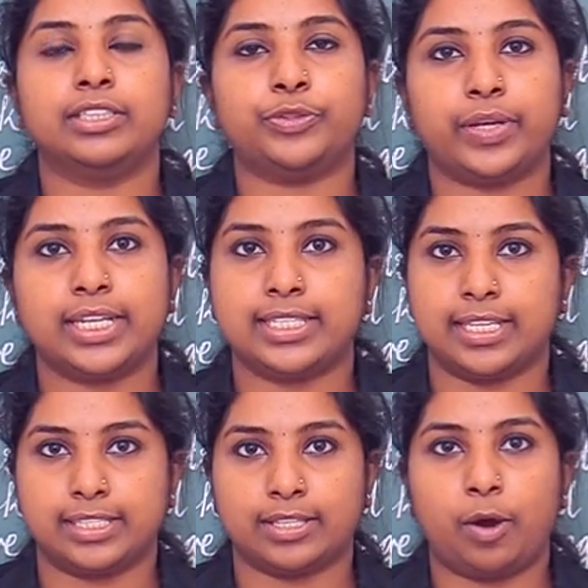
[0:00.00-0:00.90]

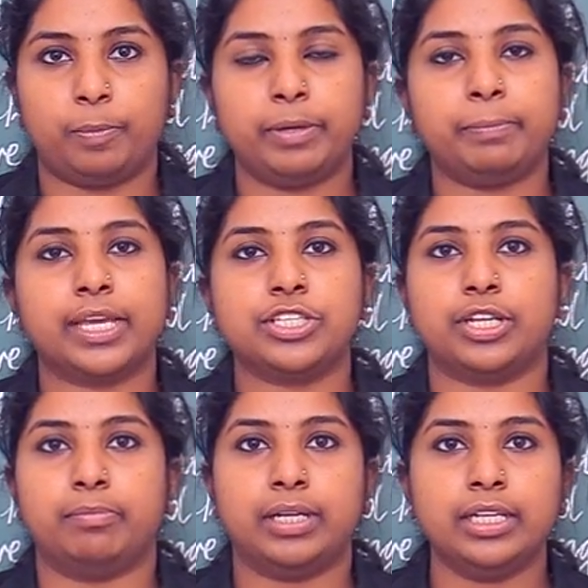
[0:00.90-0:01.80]
26. Open page
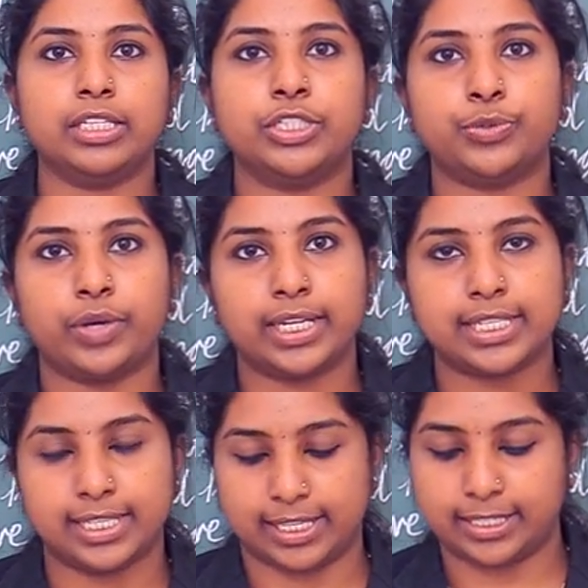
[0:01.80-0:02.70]
number
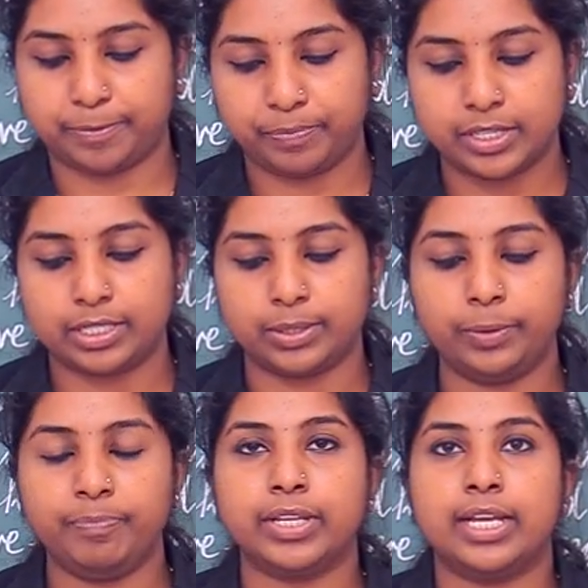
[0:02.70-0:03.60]
26.
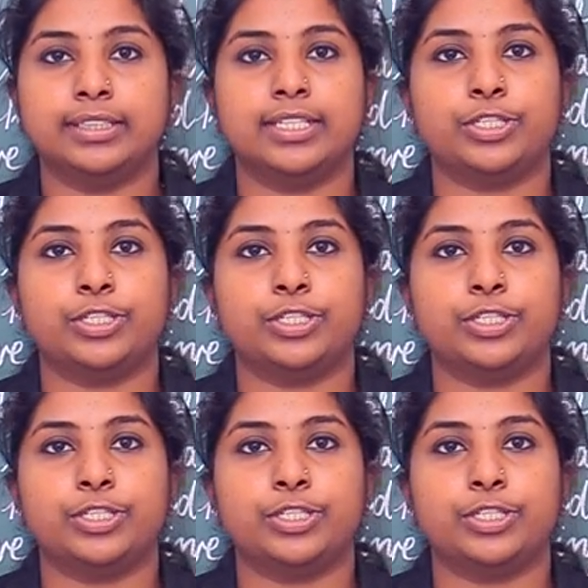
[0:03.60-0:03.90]
So the